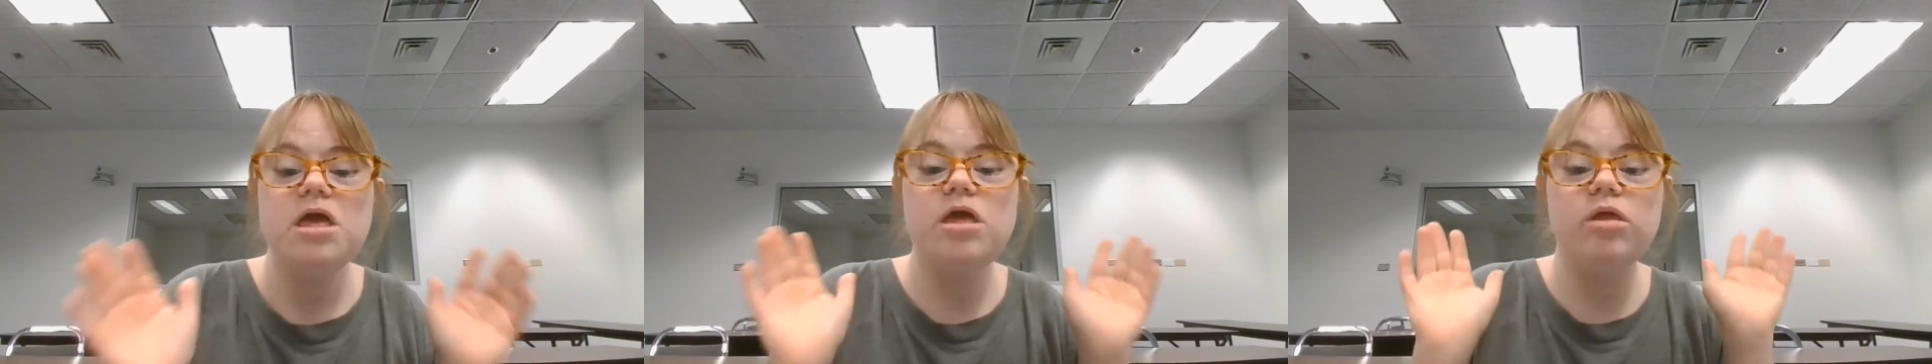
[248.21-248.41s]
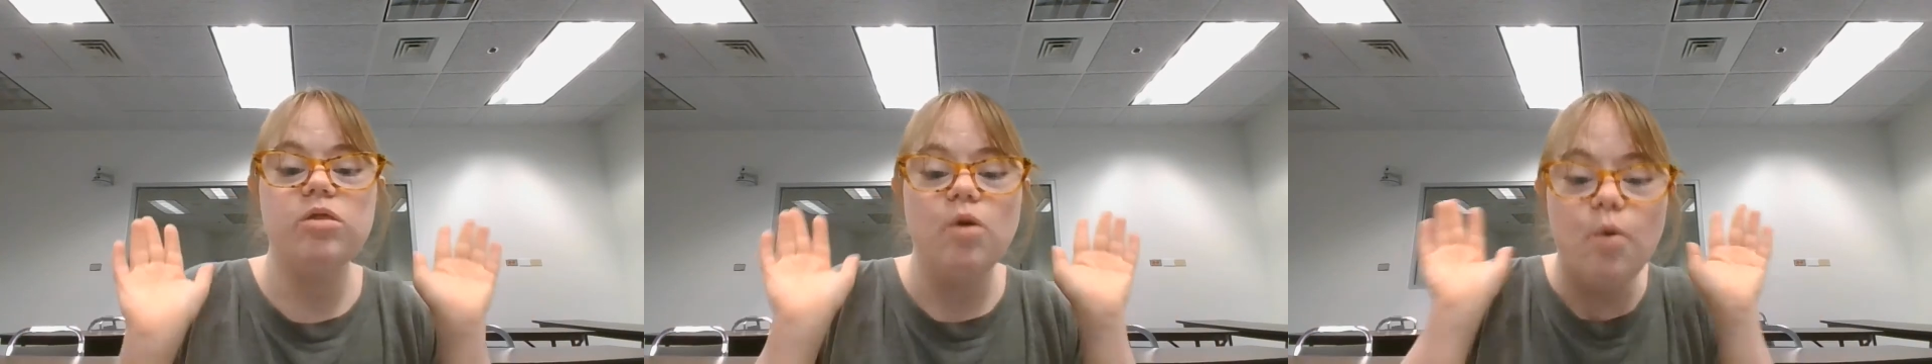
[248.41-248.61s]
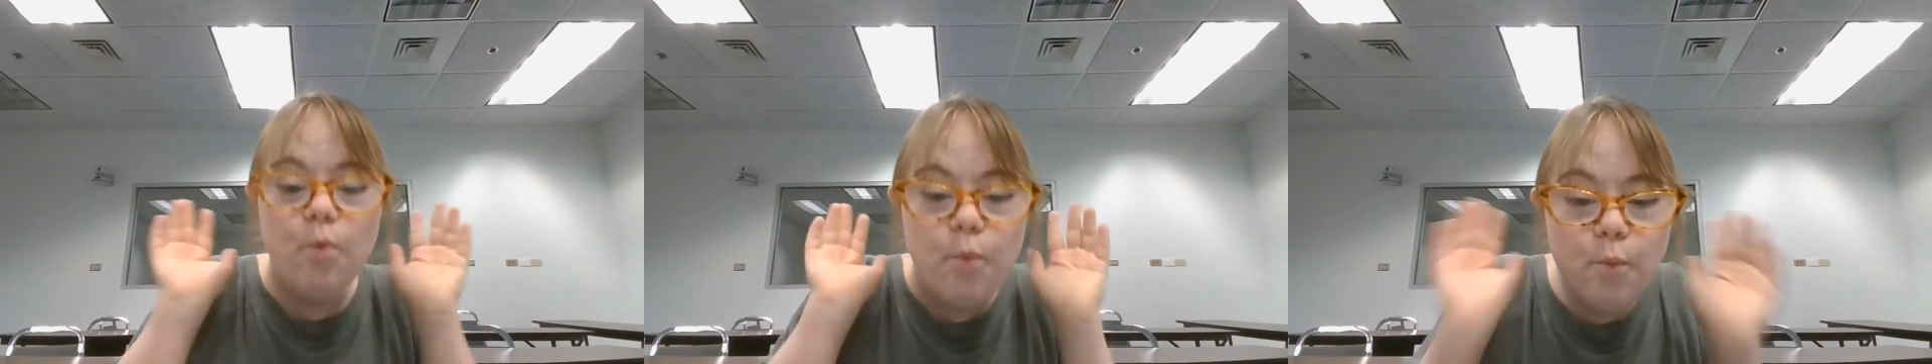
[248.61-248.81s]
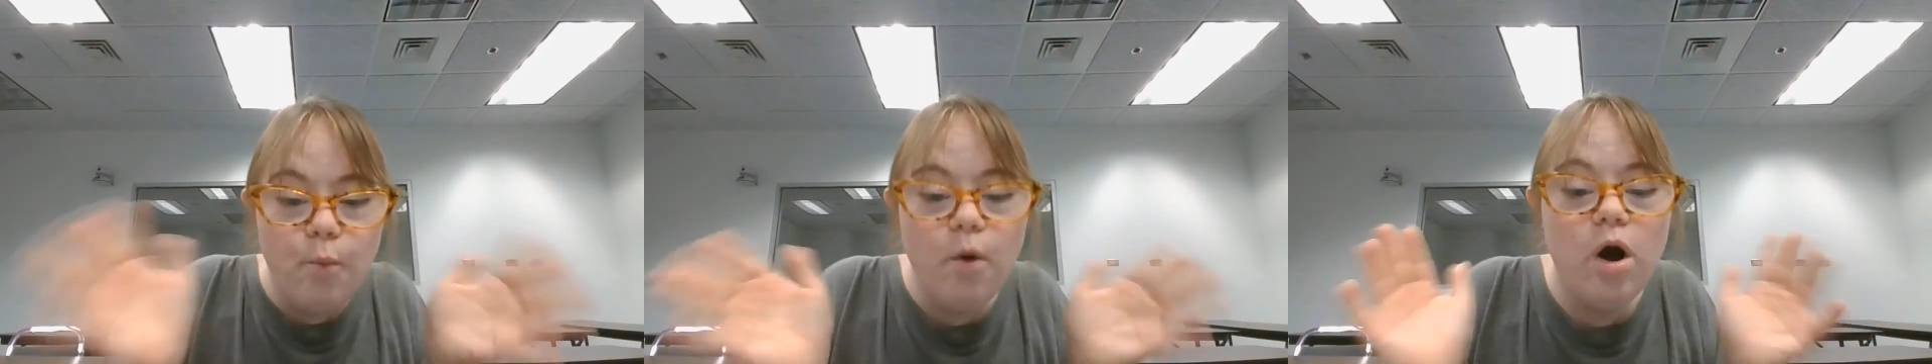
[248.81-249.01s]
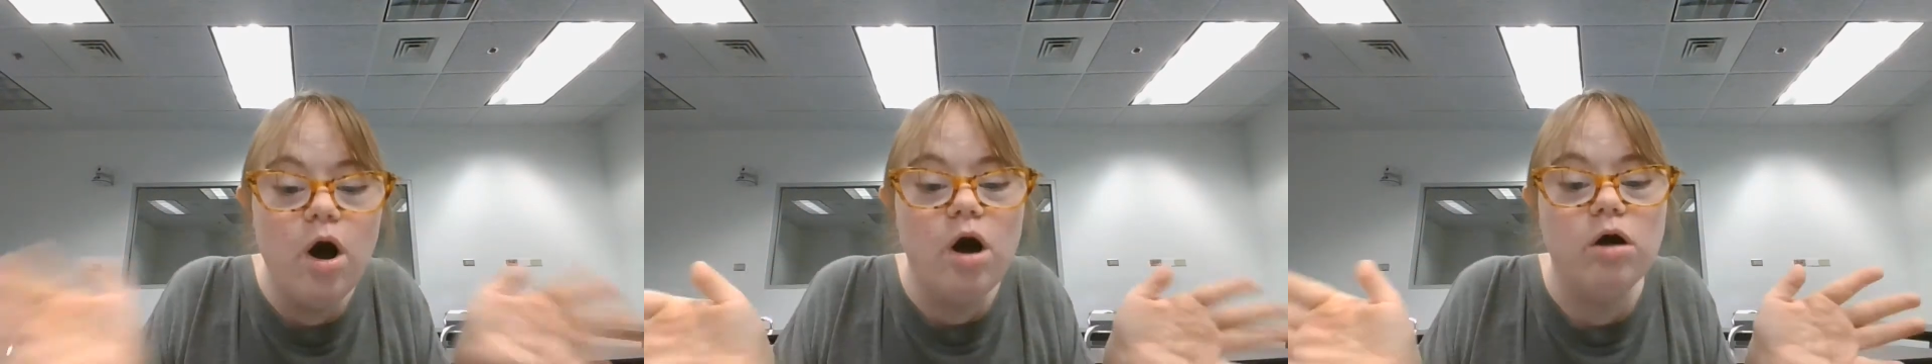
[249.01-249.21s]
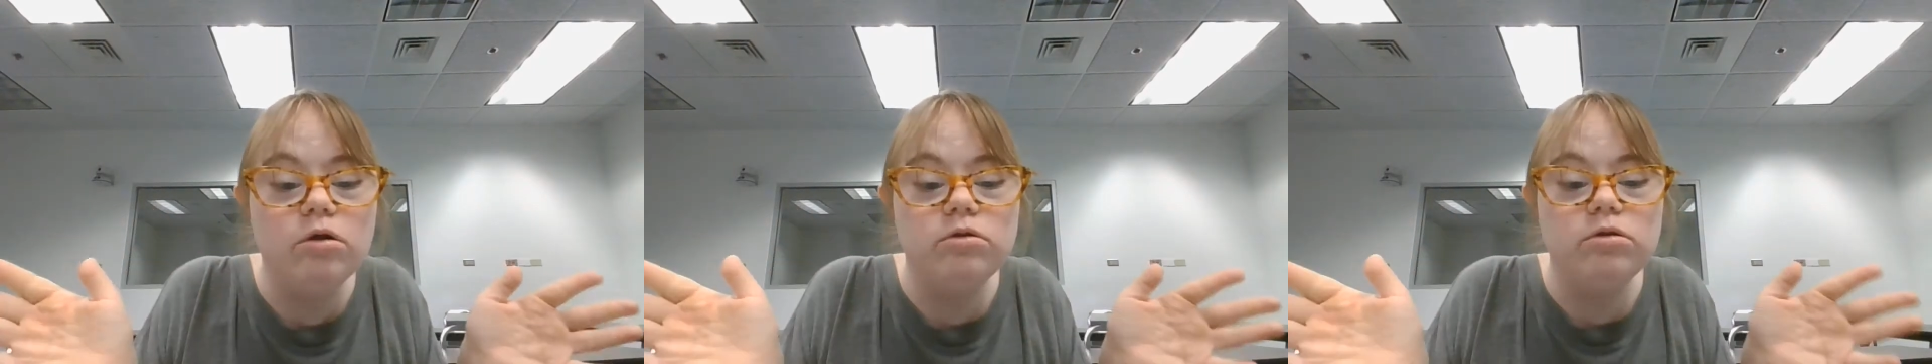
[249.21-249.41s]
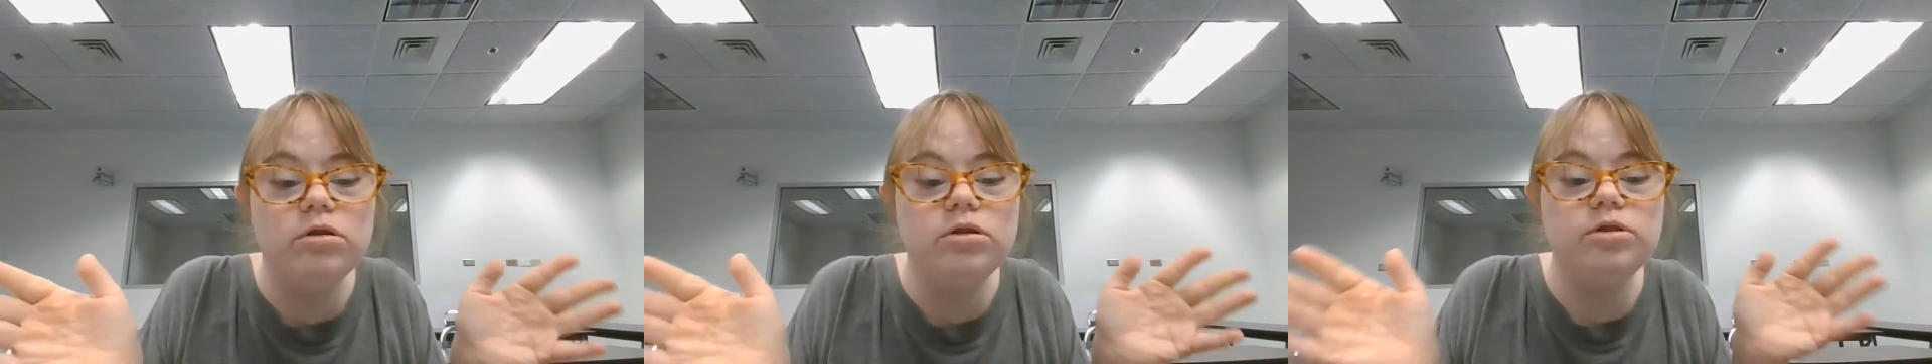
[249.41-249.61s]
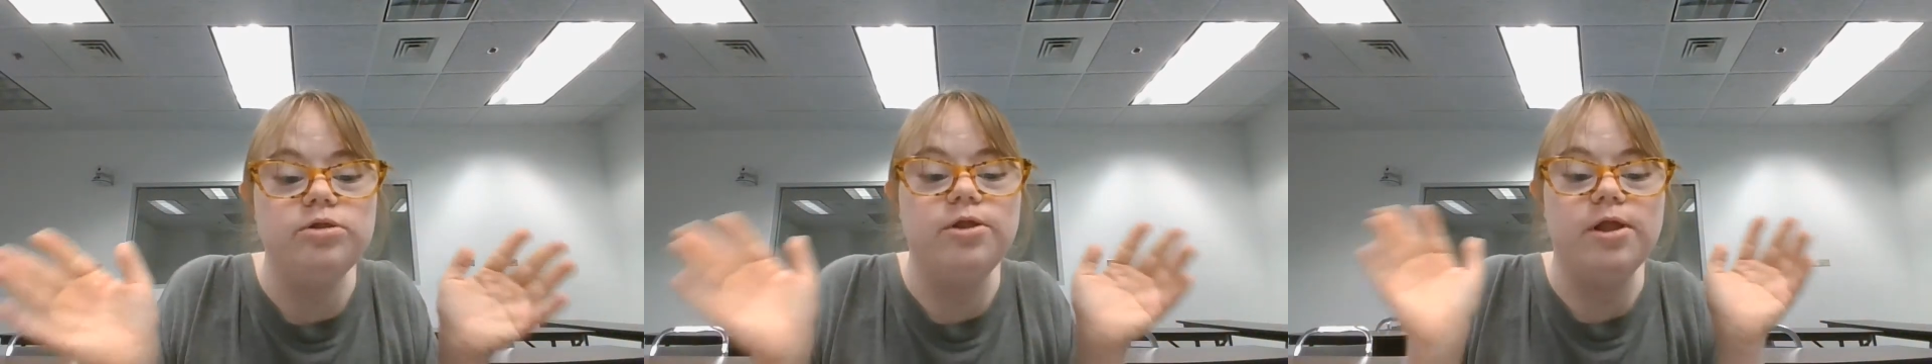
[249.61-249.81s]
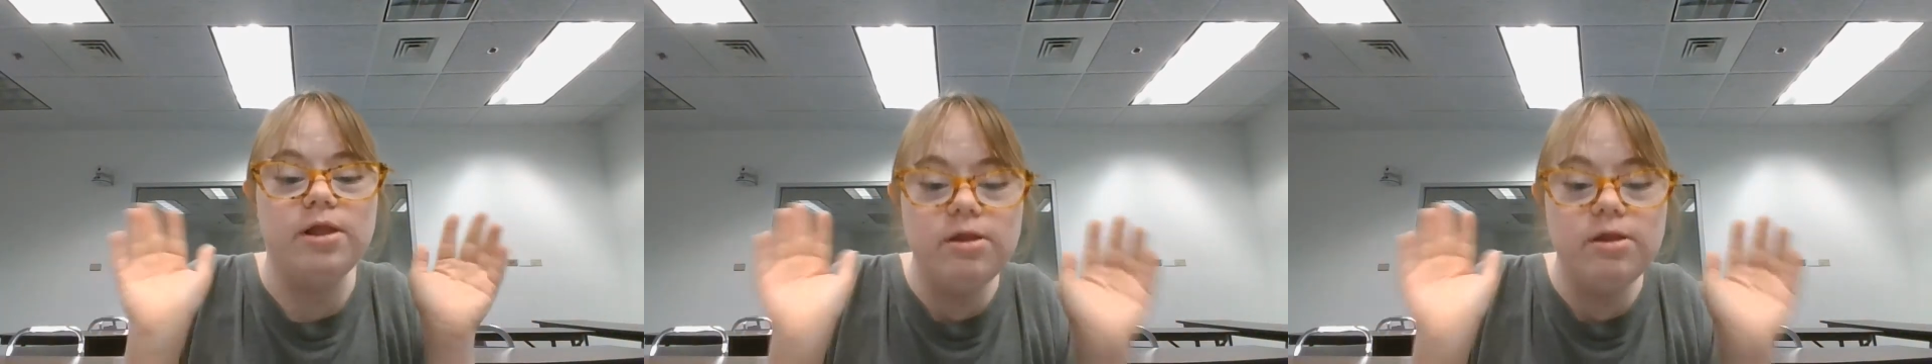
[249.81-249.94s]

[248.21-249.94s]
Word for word: It's wrong to